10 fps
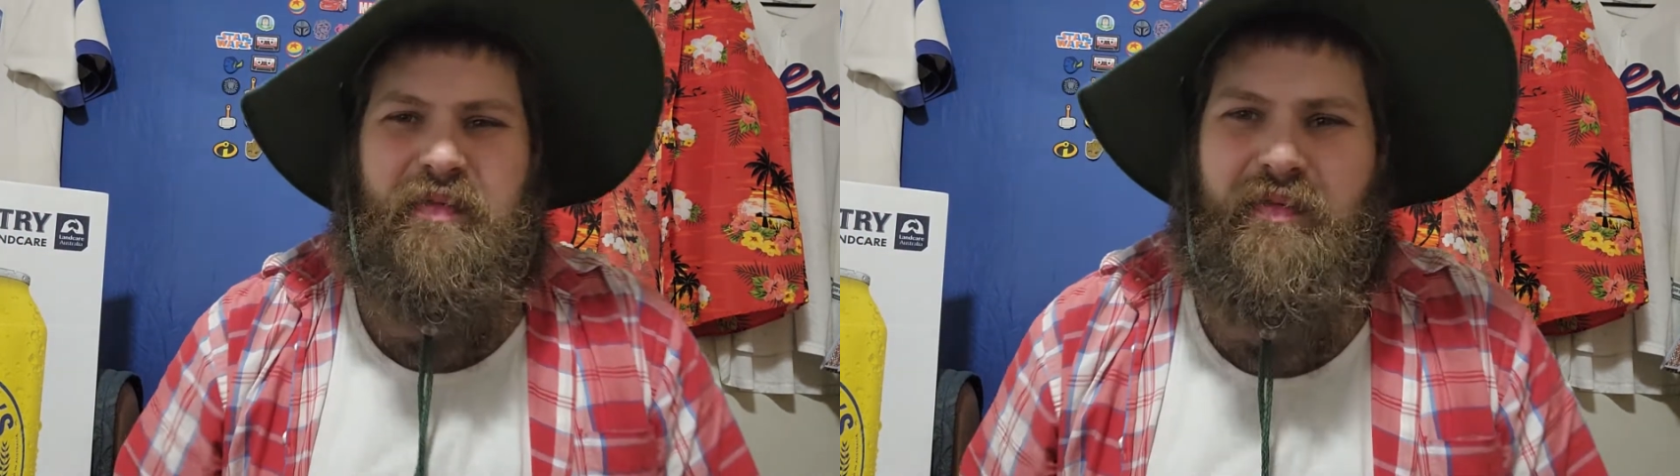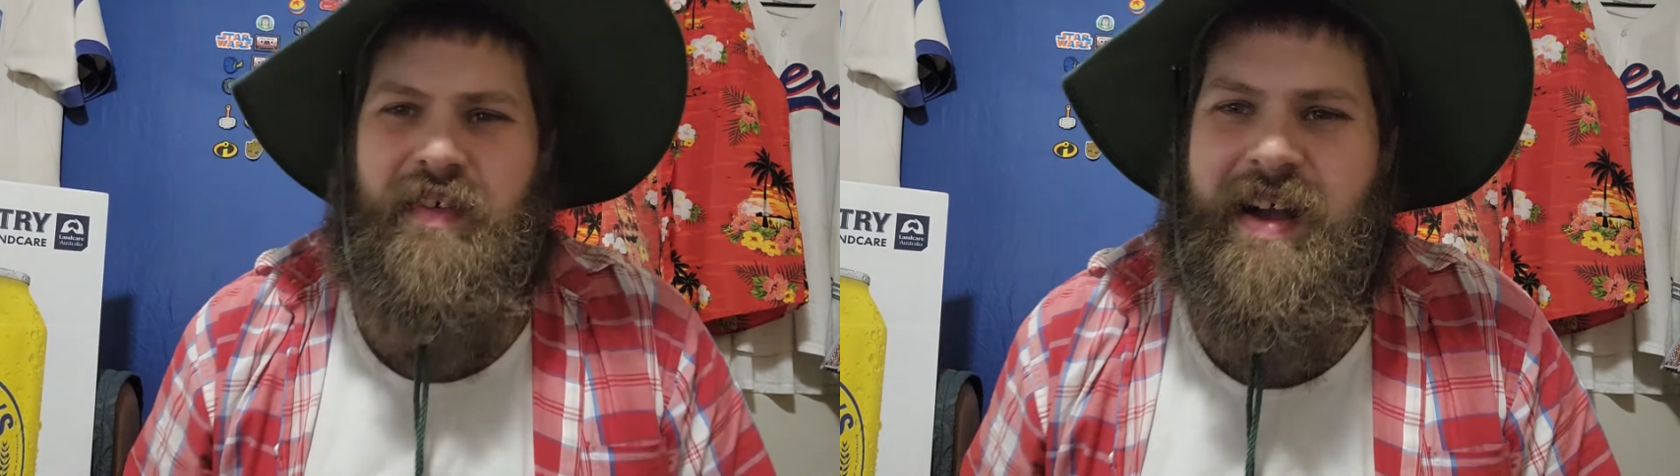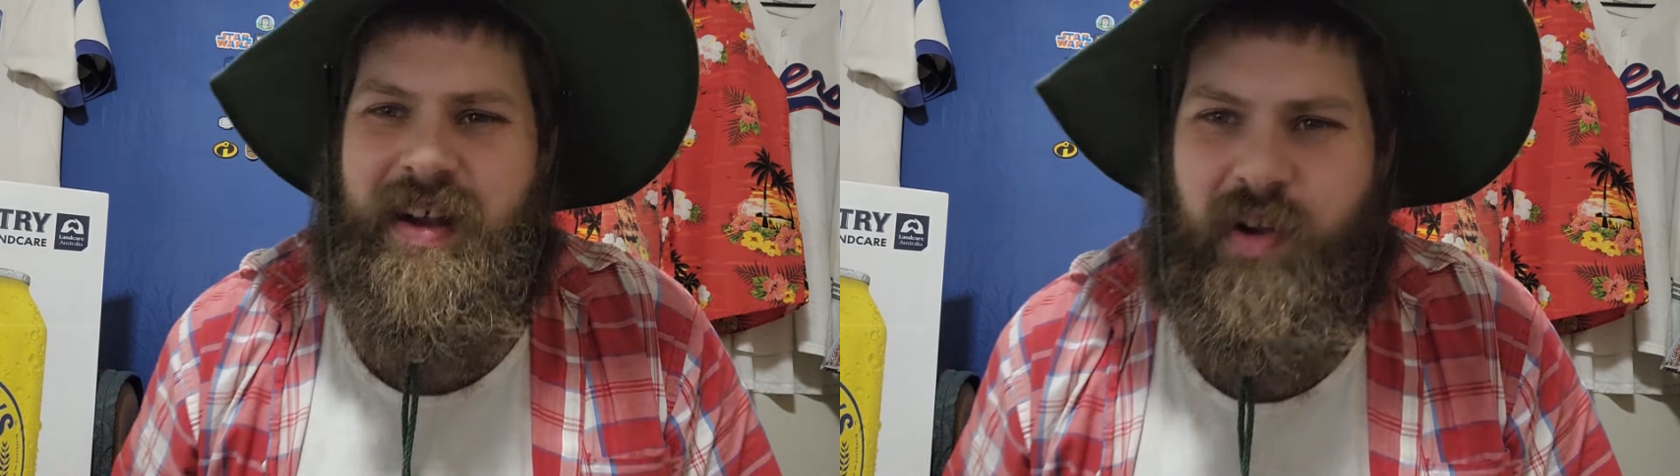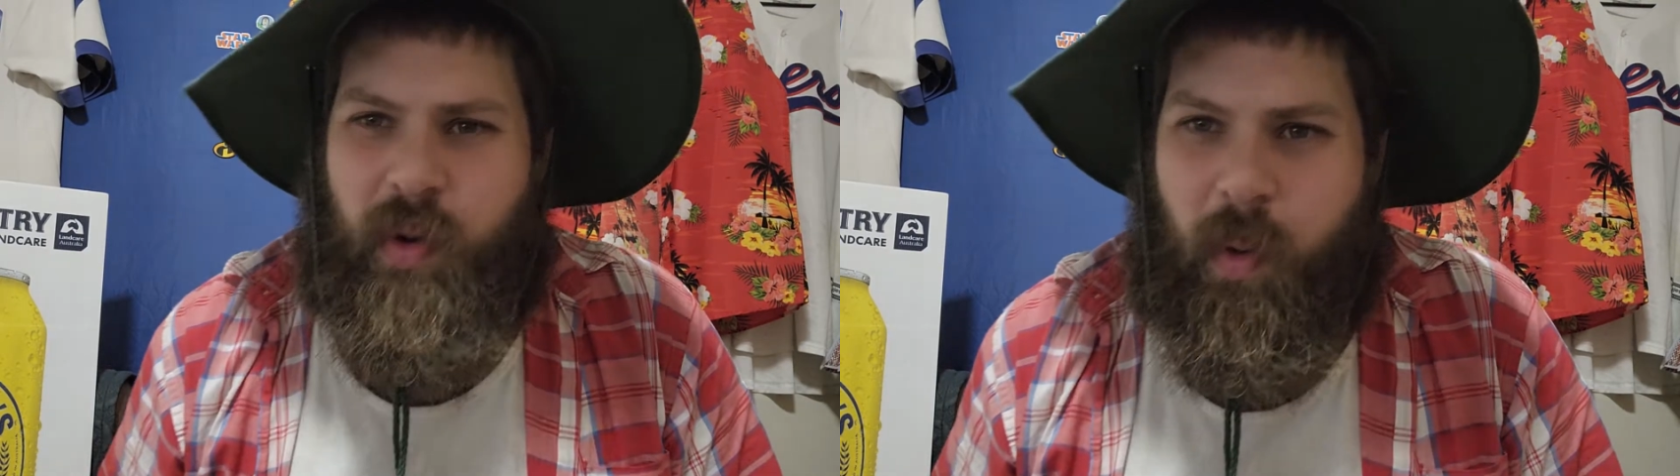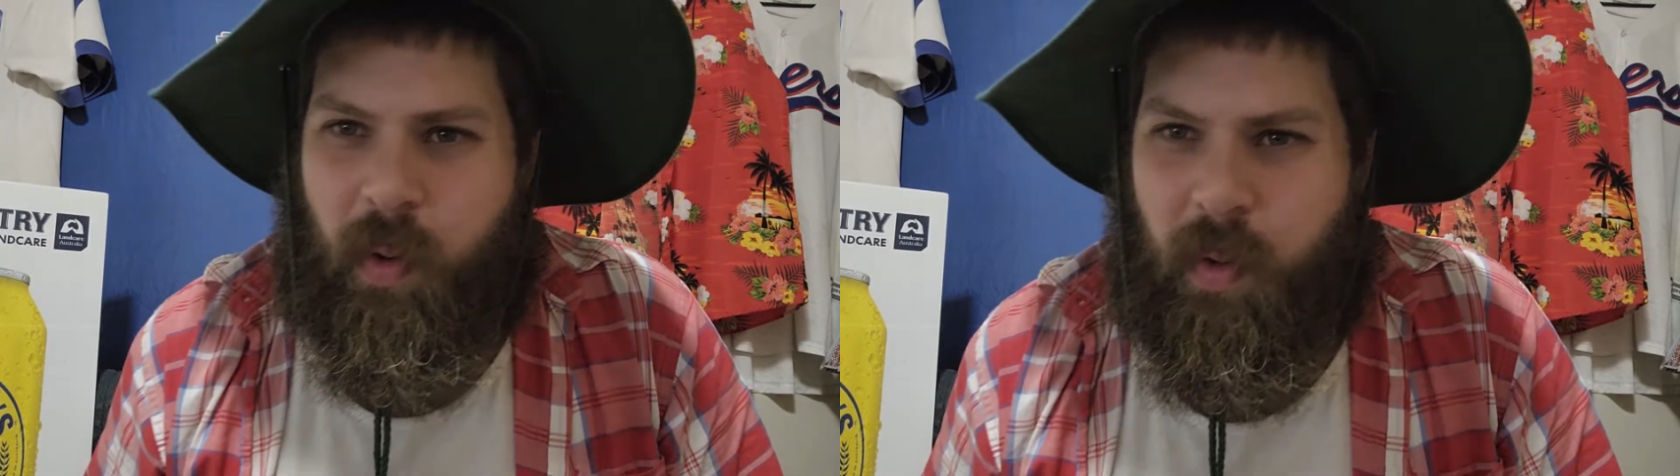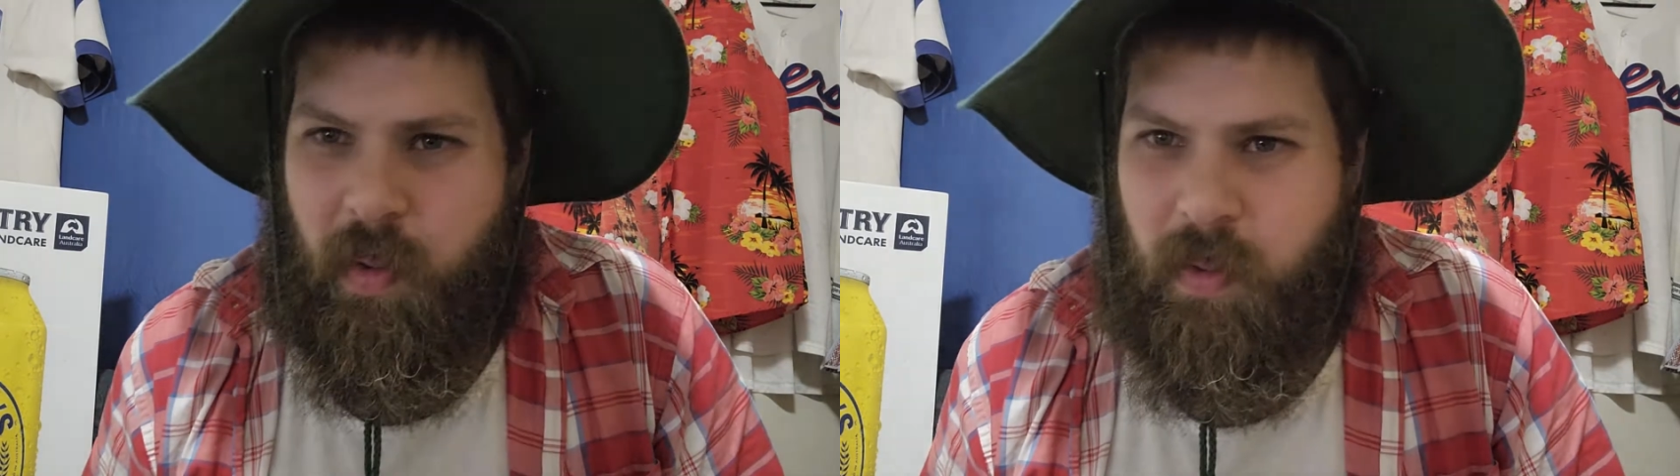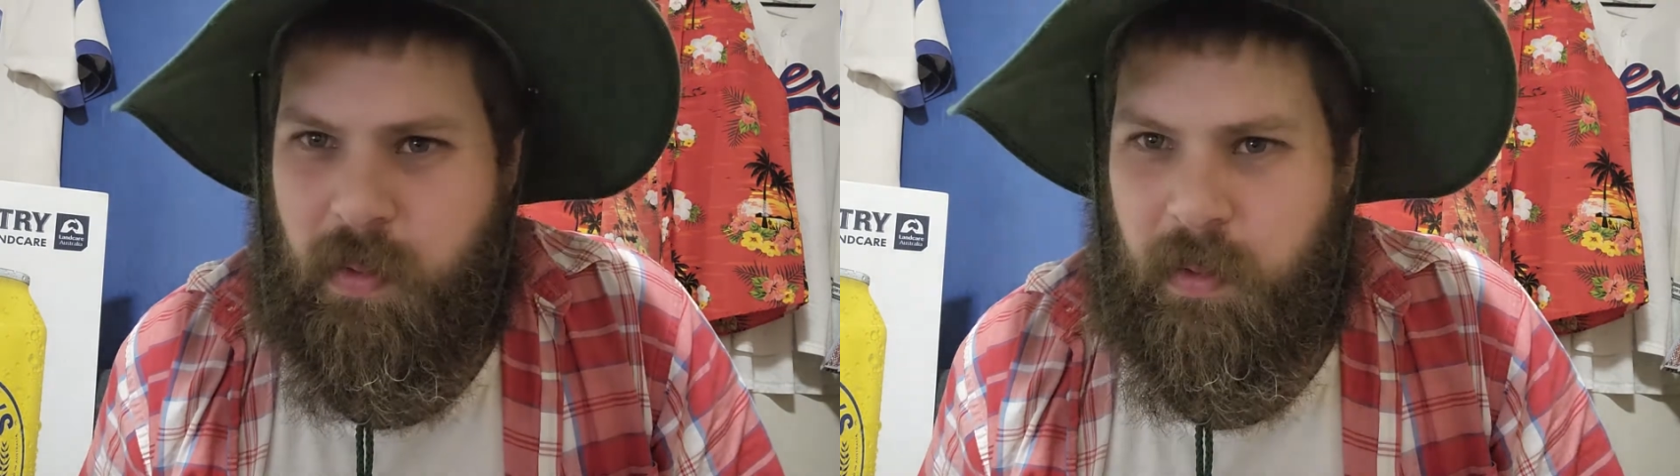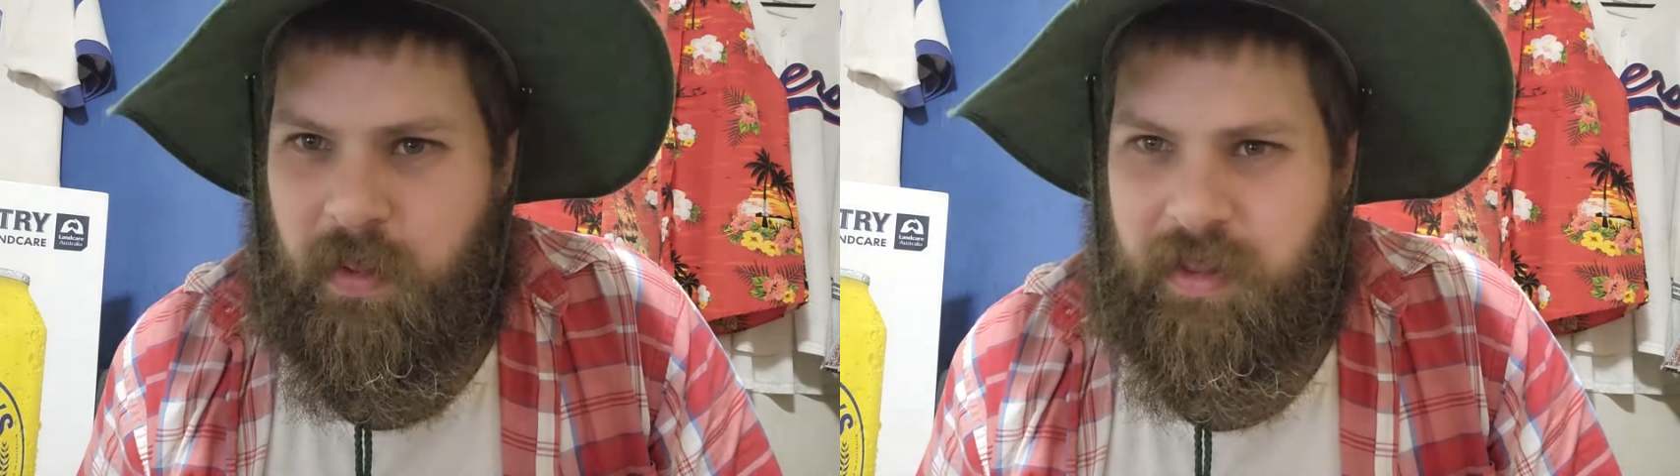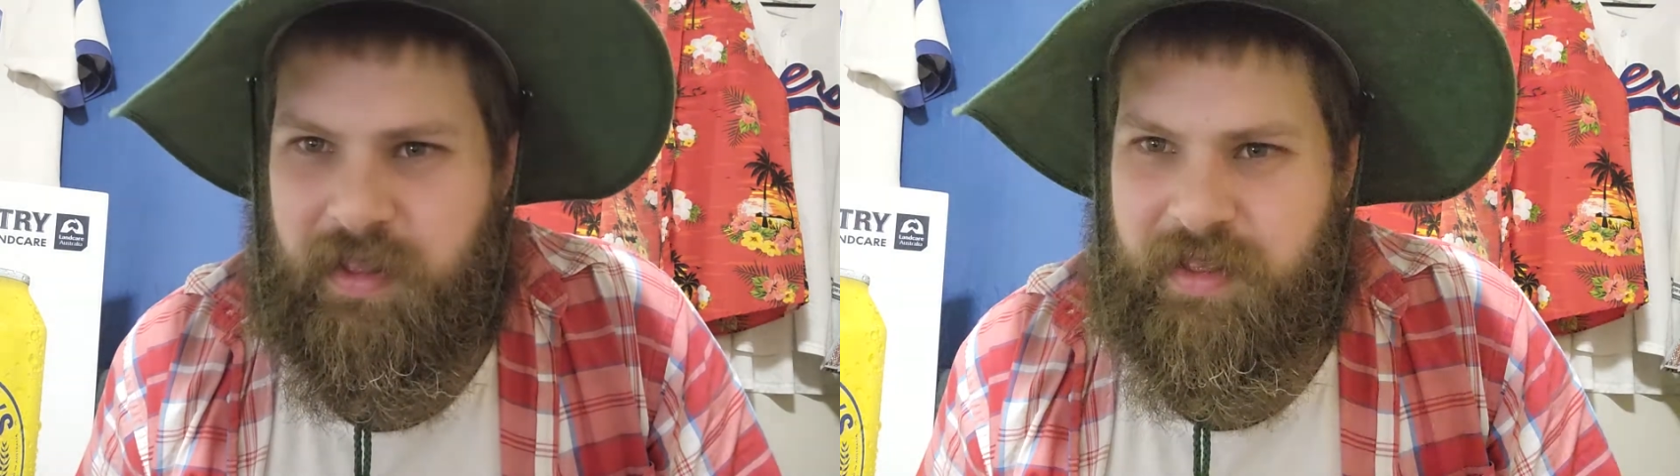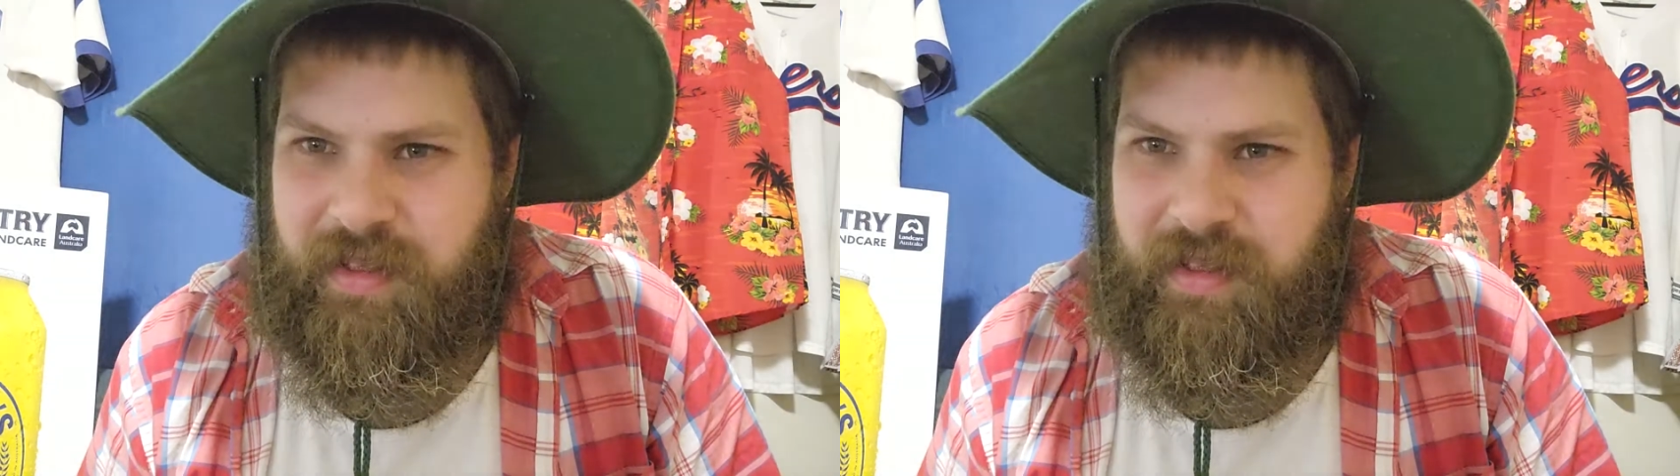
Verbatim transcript: Fuck all.